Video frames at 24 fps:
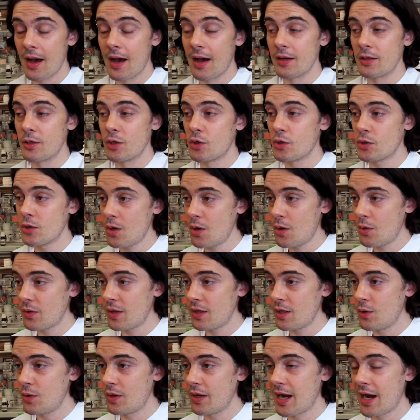to show
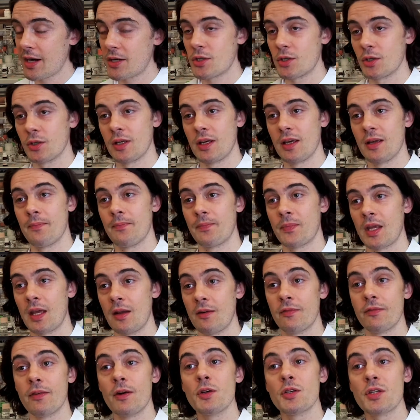that you could actually
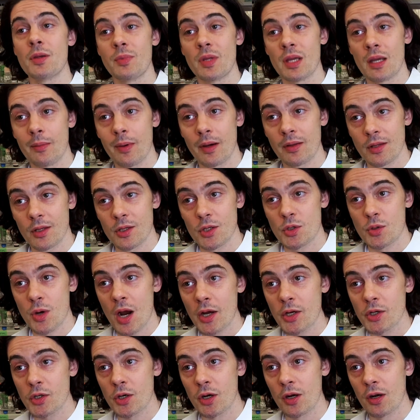infer something about the
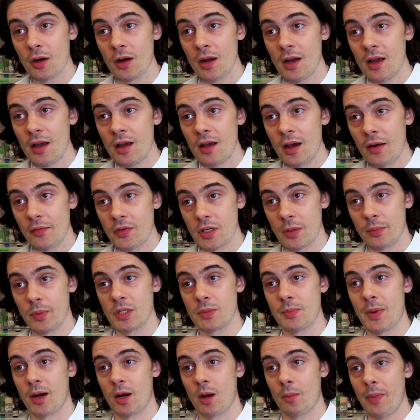structure of
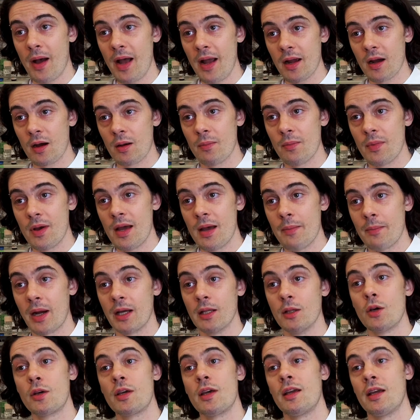someone's microbiome by
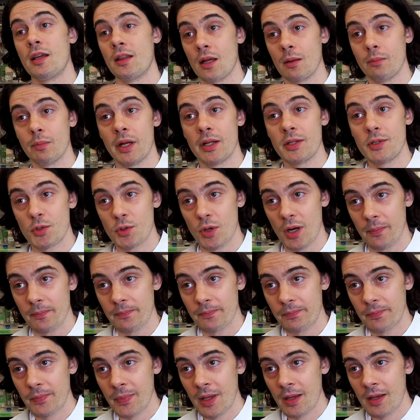looking in their bloodstream.
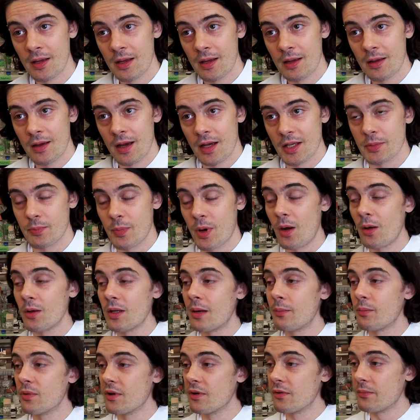A small
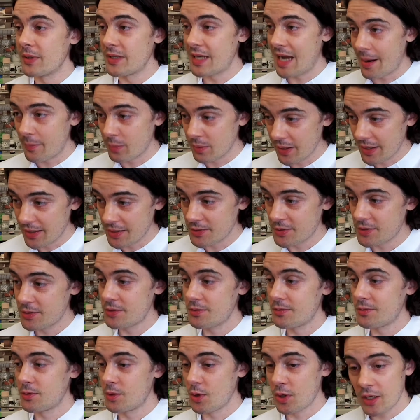number of
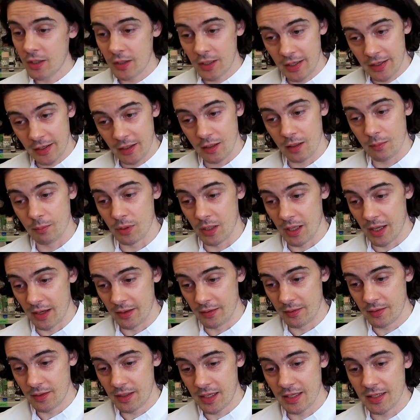metabolites circulating in their
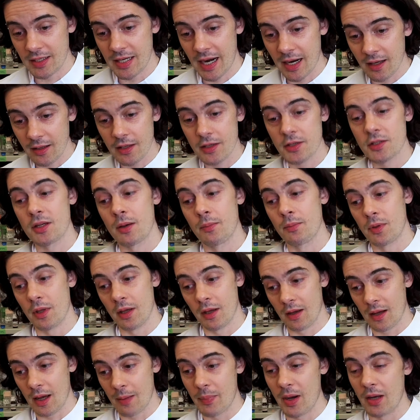blood can tell us
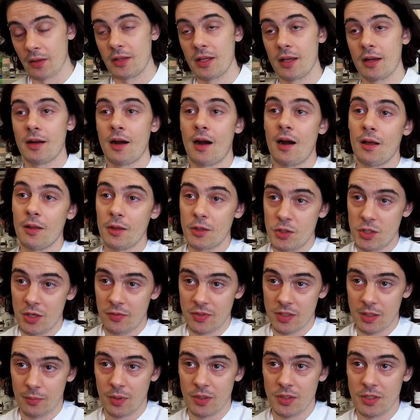something about the ecology
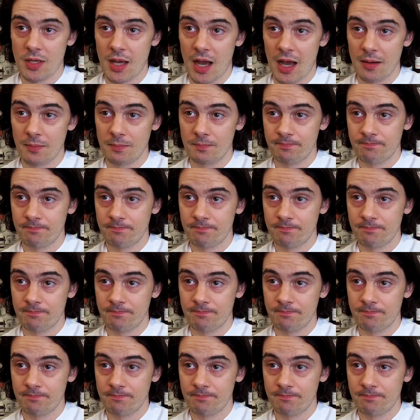of someone's gut.